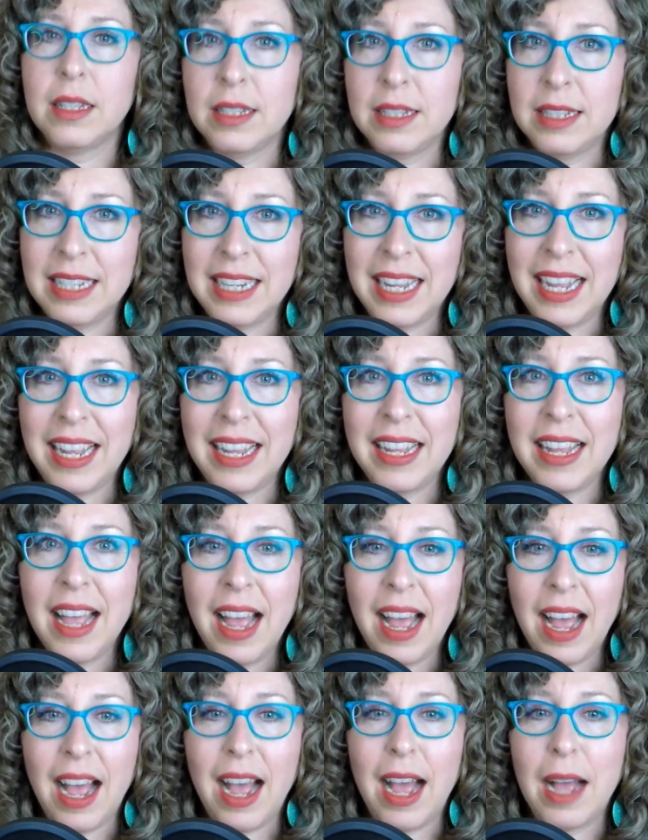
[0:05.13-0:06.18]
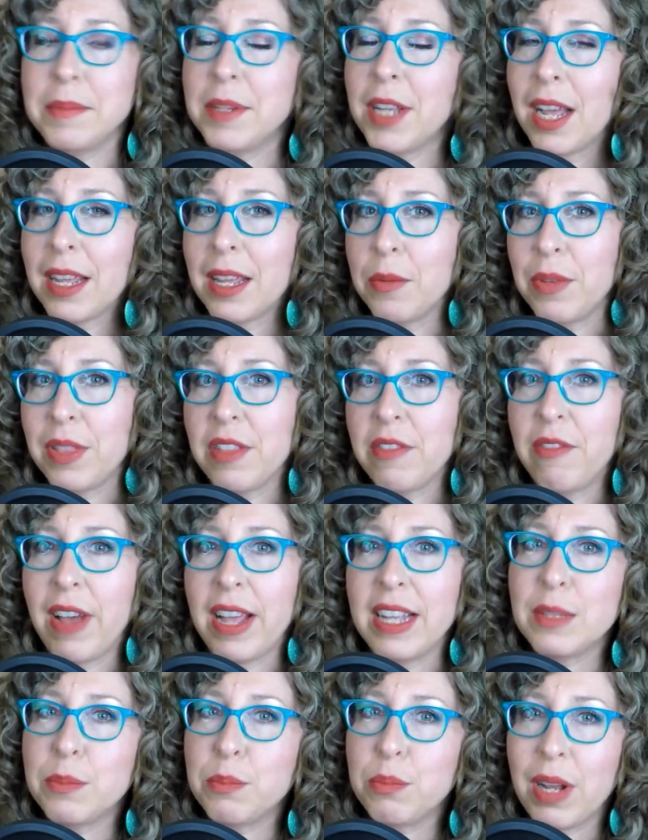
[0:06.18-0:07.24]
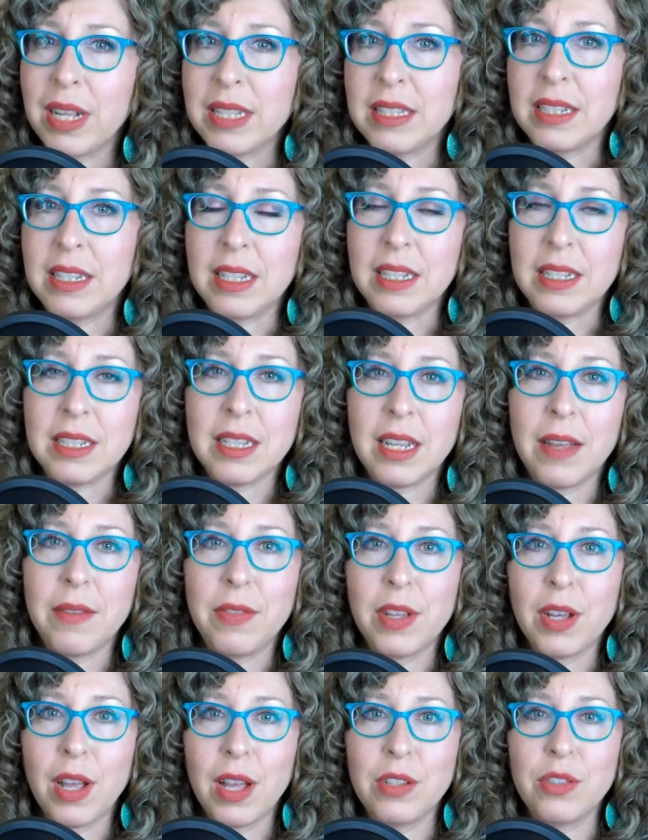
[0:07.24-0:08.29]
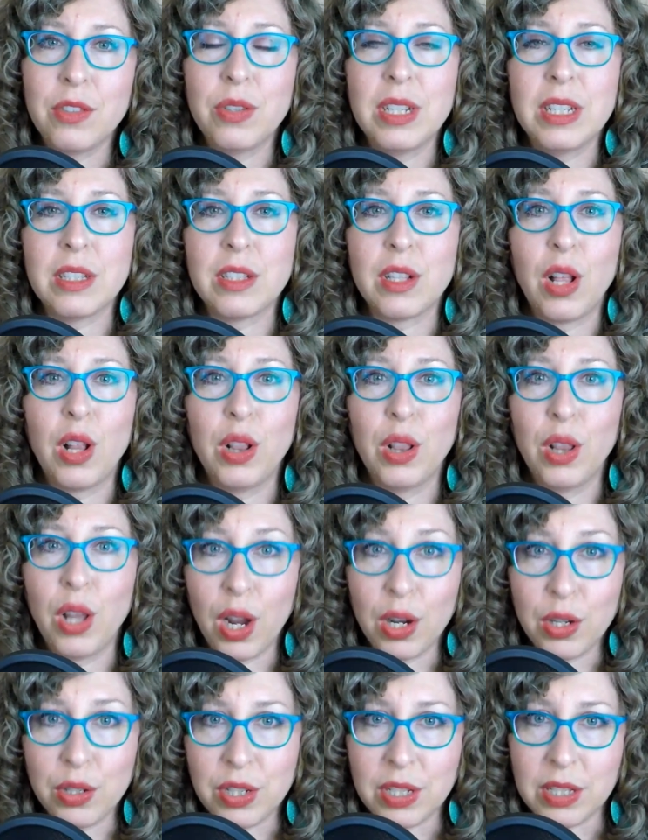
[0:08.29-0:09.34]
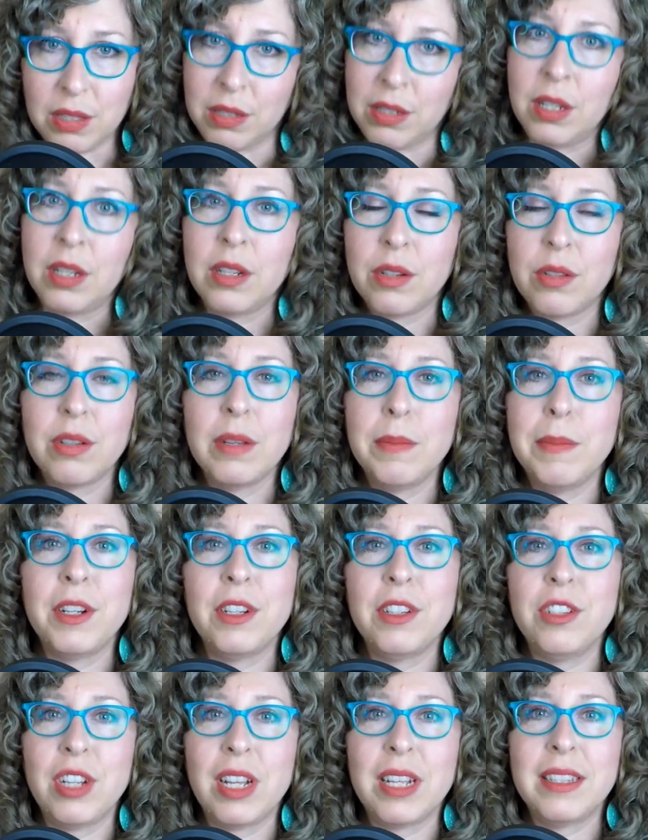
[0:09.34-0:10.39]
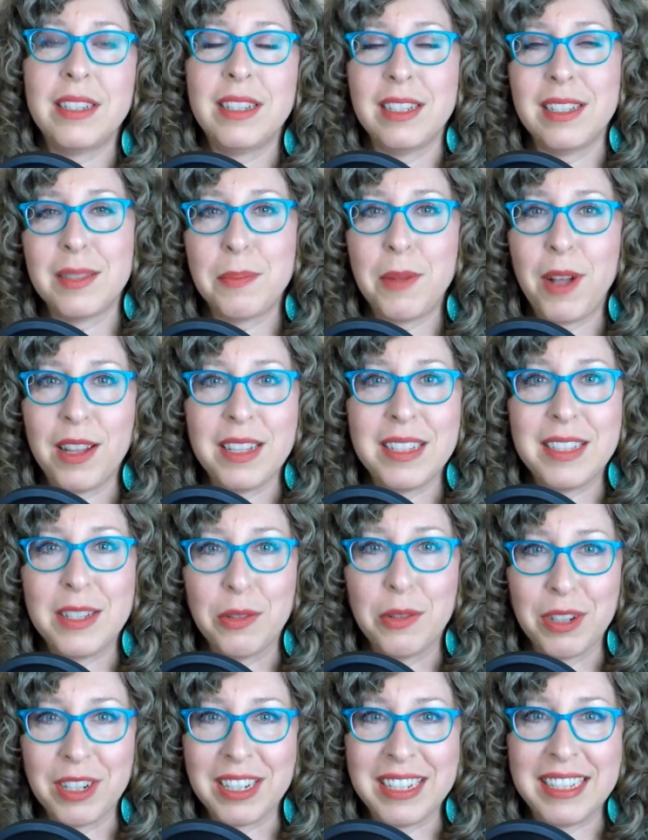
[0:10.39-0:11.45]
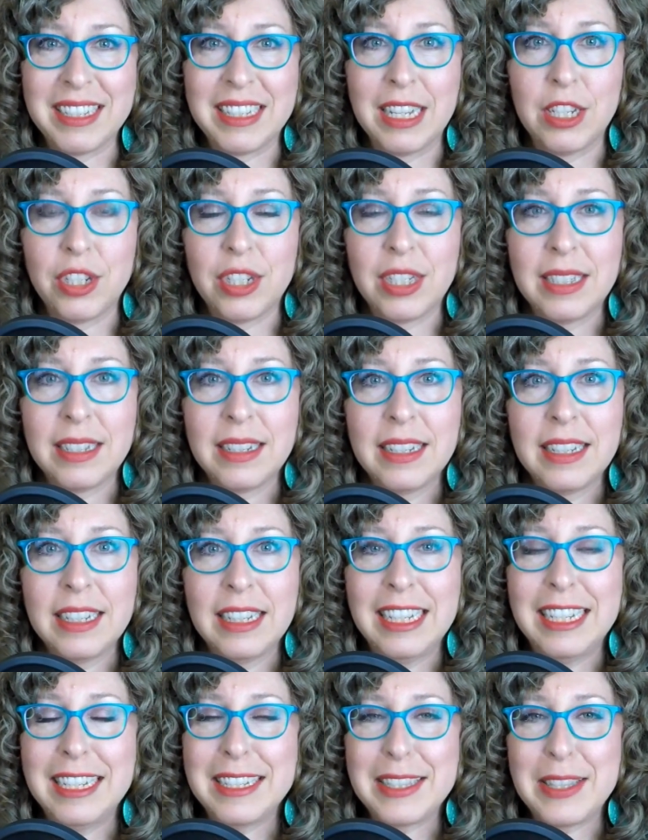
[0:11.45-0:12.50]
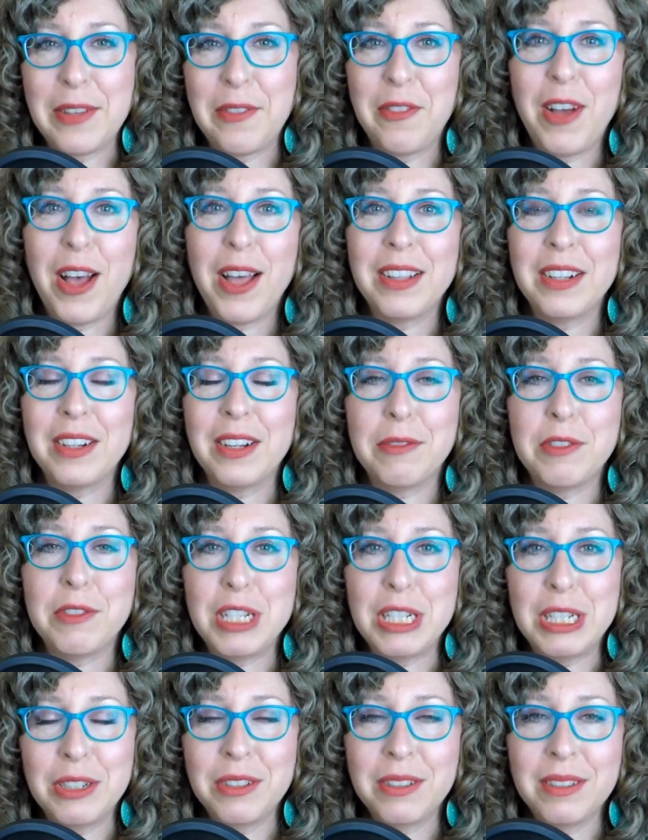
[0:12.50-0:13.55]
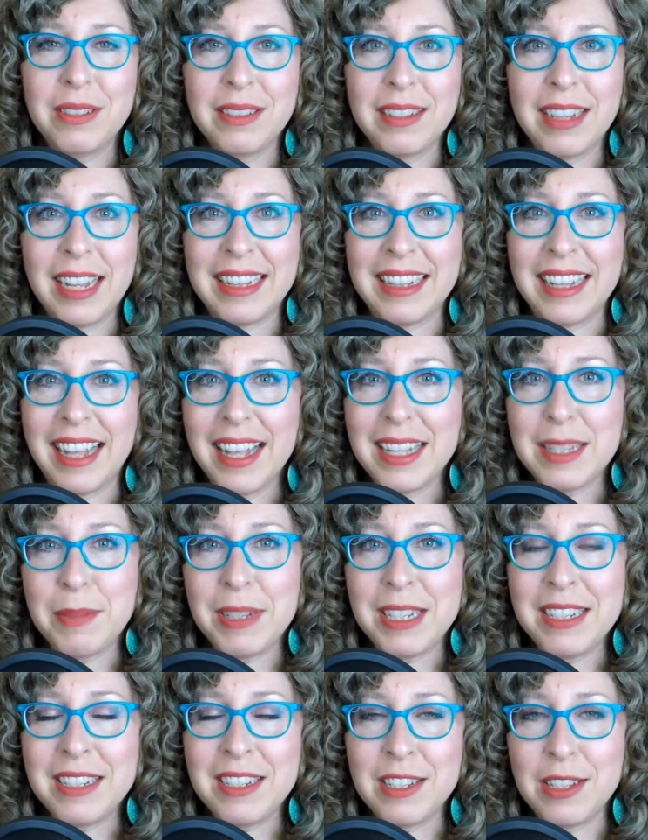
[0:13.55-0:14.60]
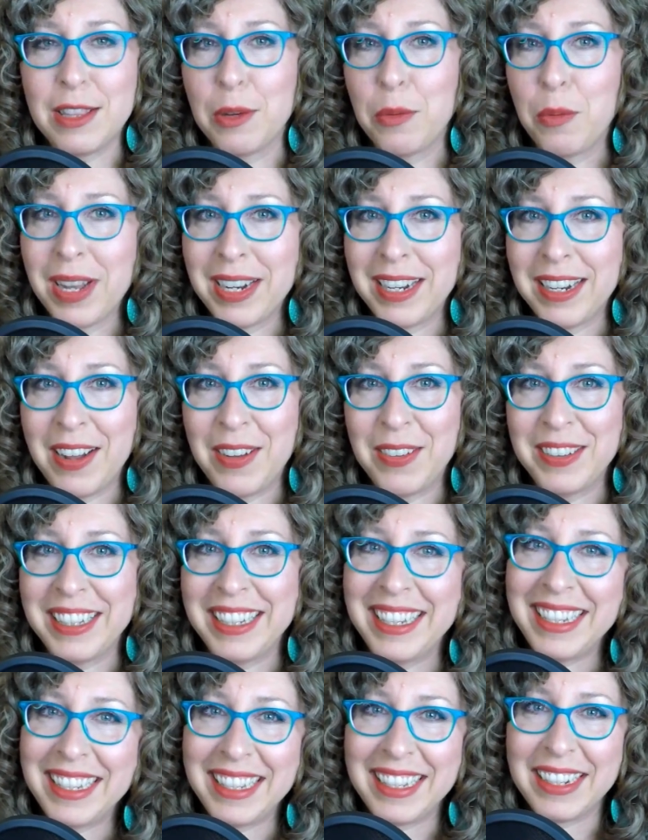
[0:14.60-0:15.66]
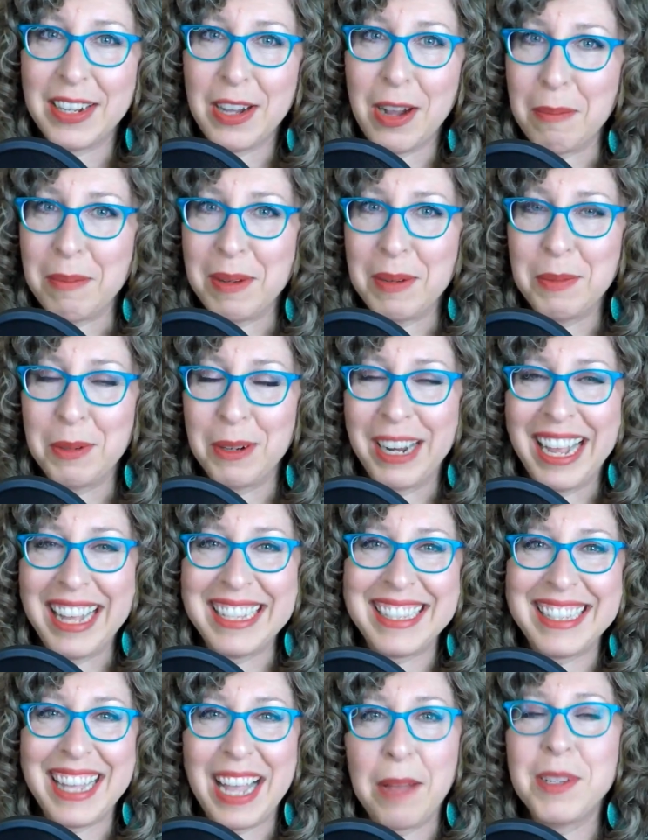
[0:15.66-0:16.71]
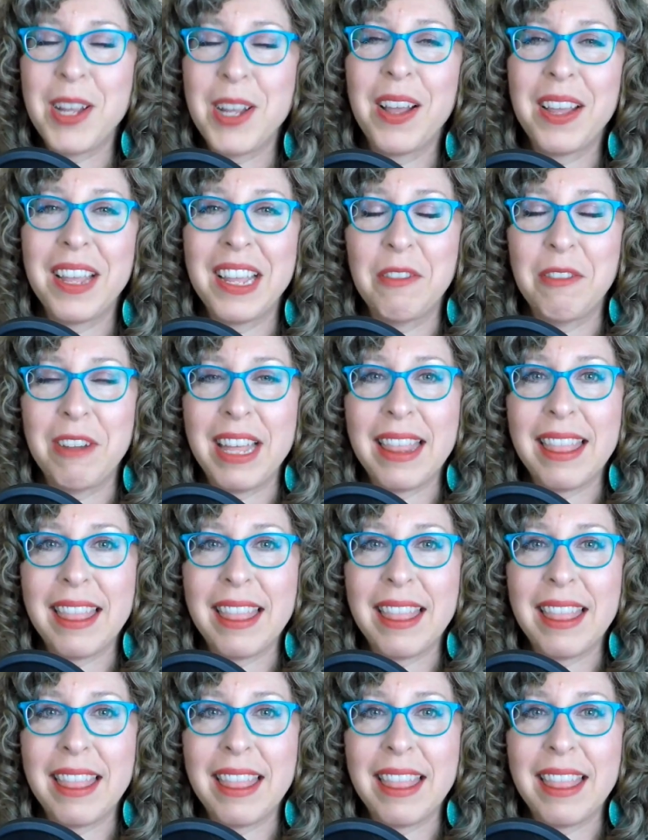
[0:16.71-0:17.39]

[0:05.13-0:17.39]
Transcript: Today, I'm talking with the vice president of the country's largest criminal justice policy organization. He is the father of two and the husband to the one and only Carmen Perez. I'm talking with